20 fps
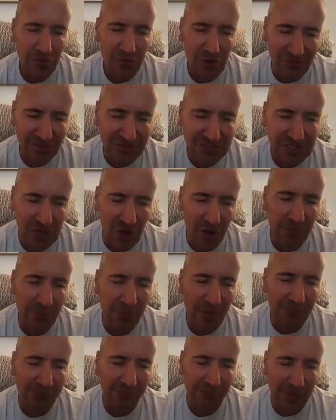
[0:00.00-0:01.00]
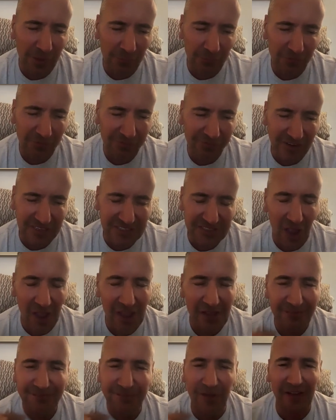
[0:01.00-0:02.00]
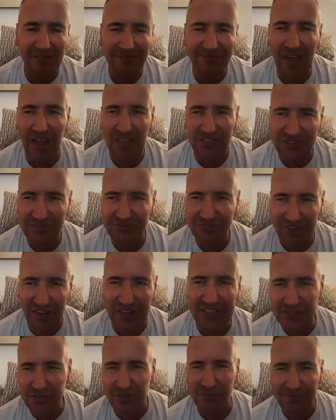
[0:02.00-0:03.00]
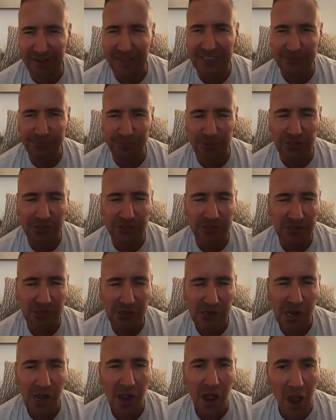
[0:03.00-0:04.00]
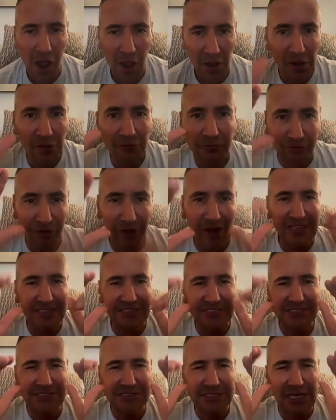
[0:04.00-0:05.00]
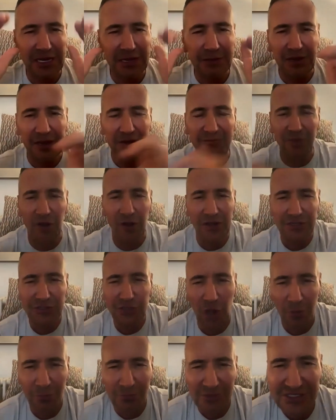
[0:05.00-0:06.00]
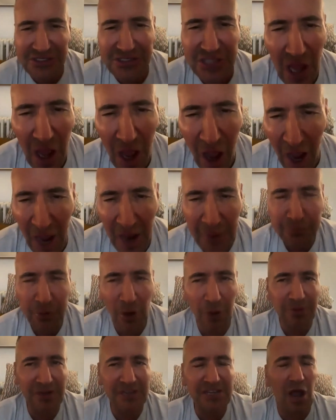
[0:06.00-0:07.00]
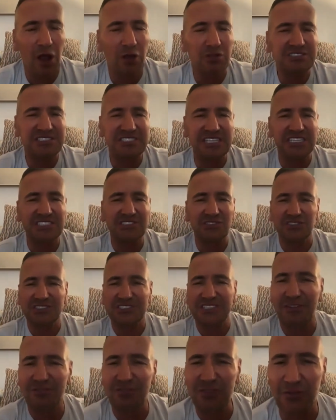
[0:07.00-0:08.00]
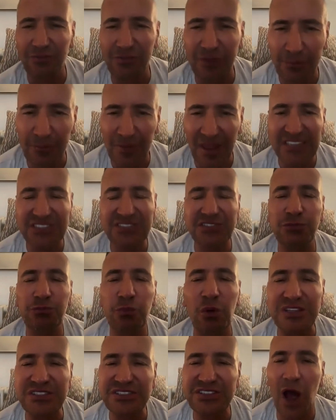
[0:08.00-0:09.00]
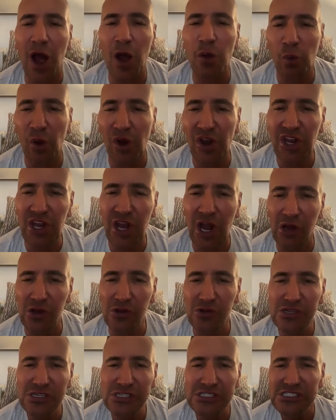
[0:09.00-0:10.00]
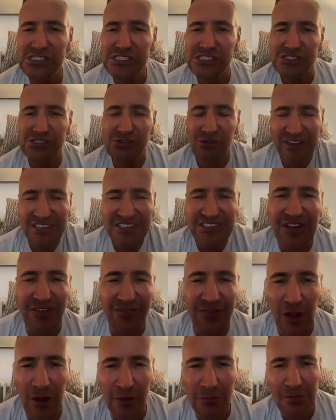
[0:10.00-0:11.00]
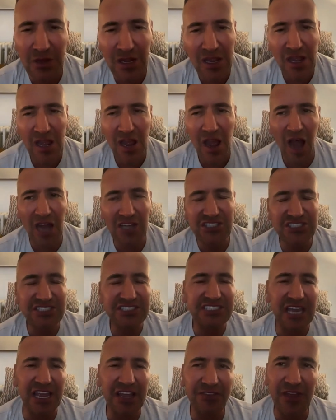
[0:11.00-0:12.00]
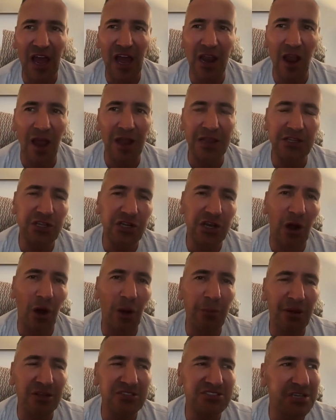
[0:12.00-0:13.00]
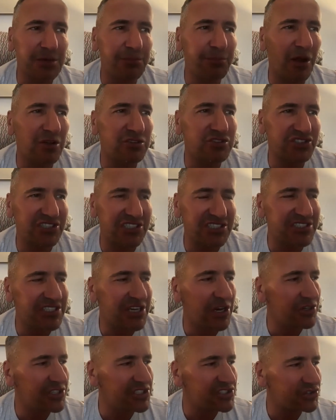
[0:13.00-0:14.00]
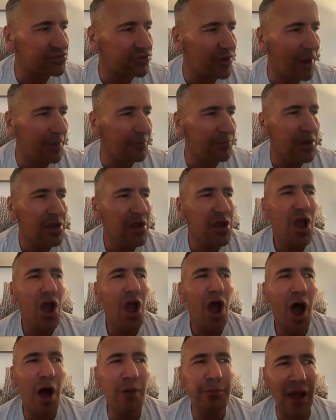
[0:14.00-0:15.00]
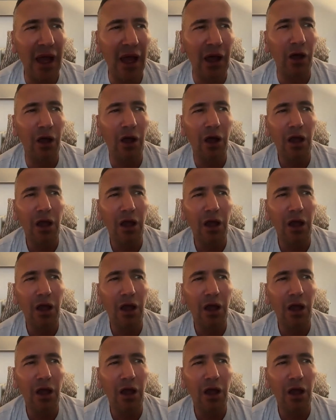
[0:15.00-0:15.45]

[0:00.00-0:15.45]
have a certain number of friends. I have 5,000 friends on Facebook. Friends in inverted commas. I probably know 6 or 7 of them. That's the ones that I want to know. The rest of them are just sitting there, like, I posted a post yesterday on Instagram about